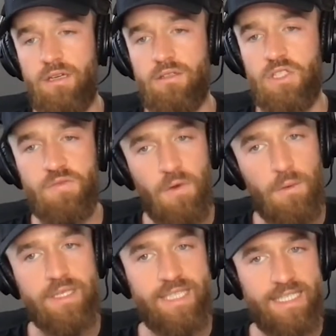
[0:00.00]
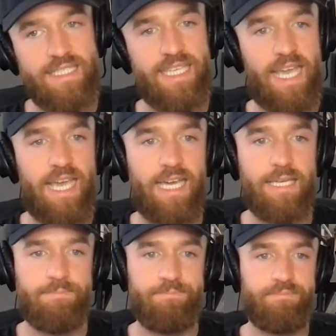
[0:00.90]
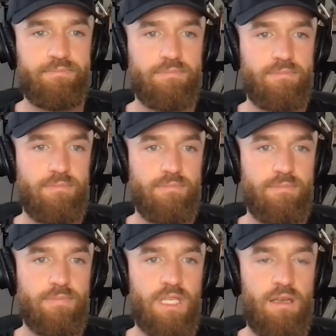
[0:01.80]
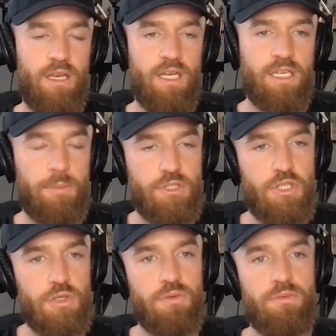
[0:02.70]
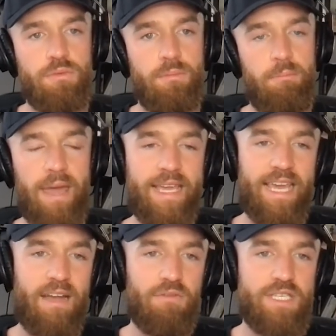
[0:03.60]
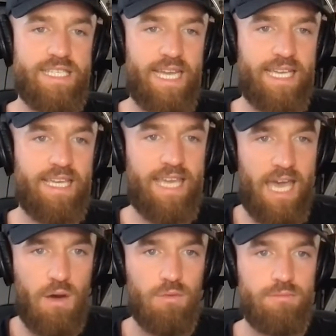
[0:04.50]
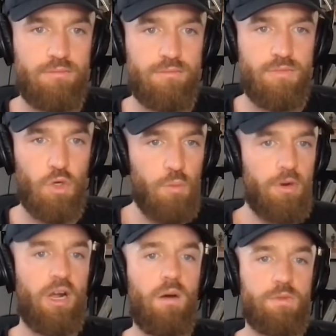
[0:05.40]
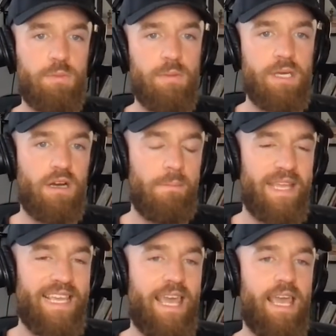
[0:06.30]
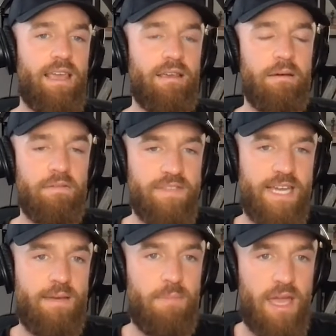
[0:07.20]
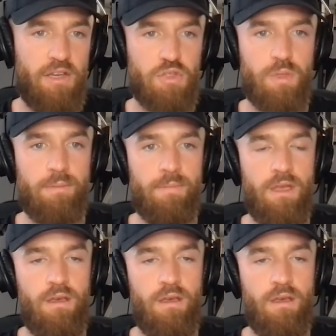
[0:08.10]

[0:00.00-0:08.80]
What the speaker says: Just focus on the day ahead. Number 2, make every second count. Uber helped me become the king of time management.